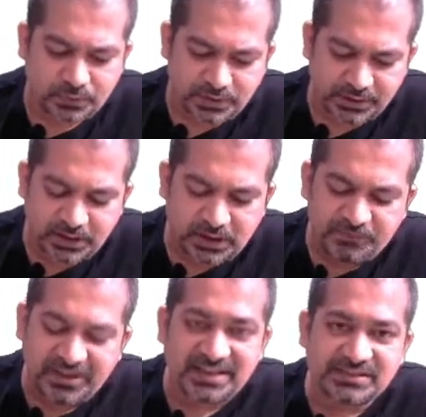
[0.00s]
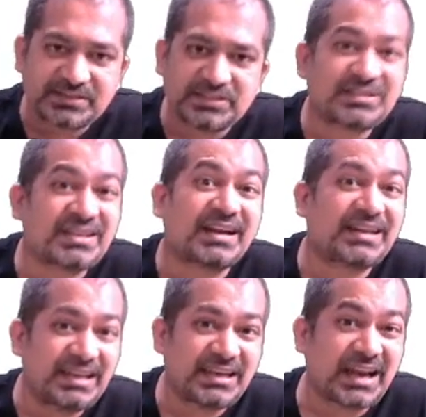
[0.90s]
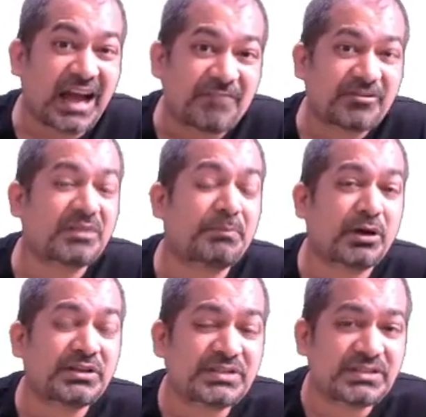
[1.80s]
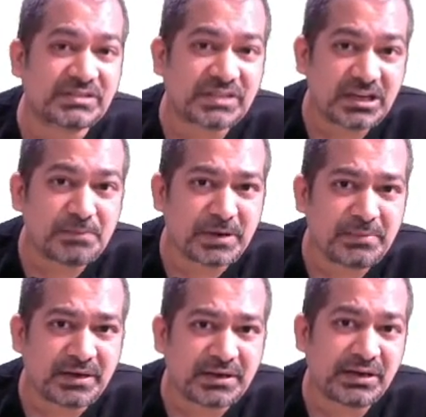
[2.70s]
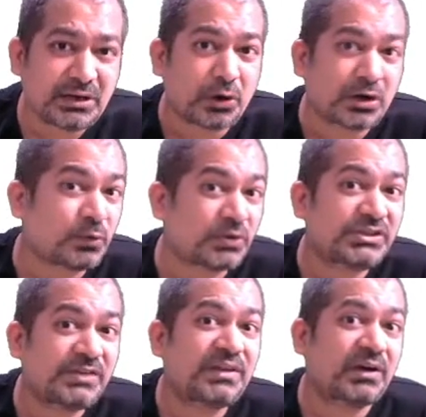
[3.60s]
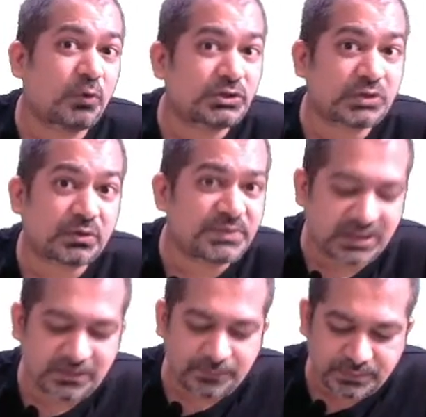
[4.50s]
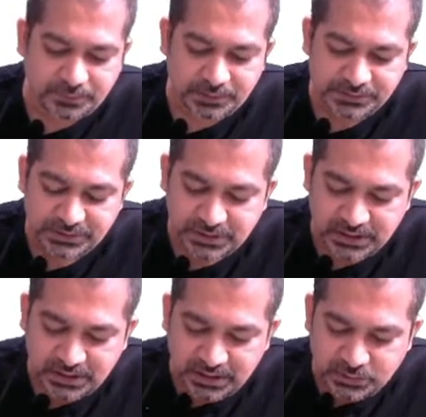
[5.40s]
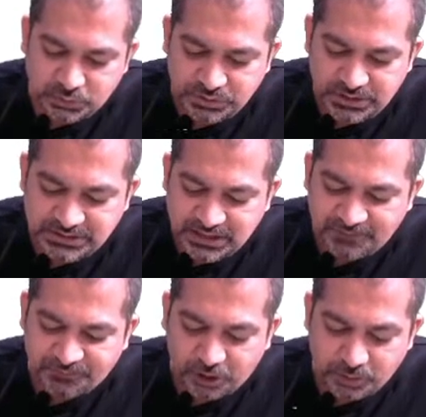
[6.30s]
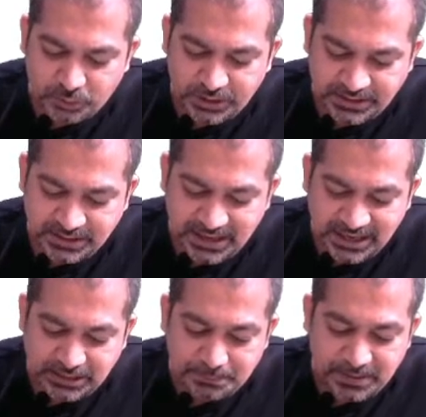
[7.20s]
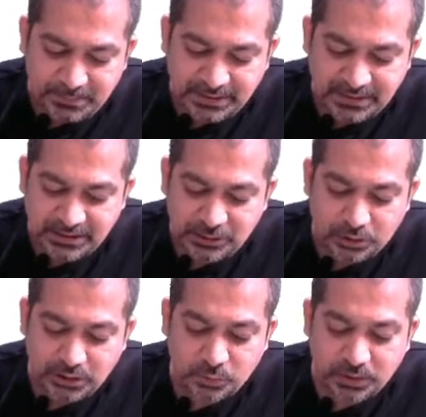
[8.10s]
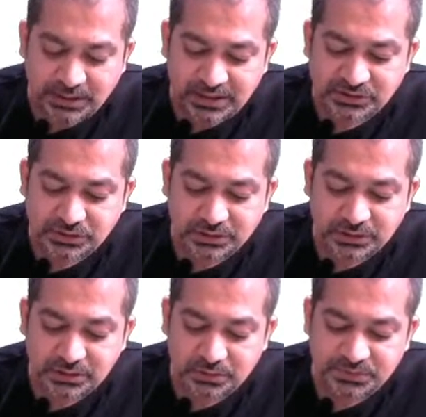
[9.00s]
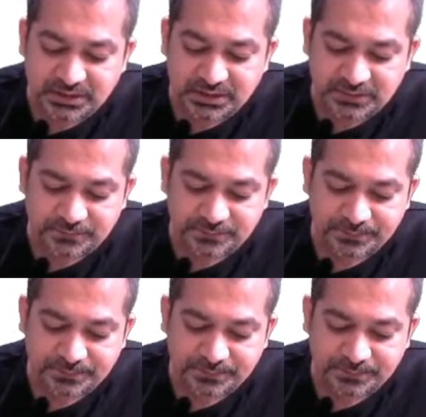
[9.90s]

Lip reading: Alright, various decisions are taken after the policy is implemented in order to achieve the goals or objective of the policy. So these are formulated and implemented in order to attain certain objective.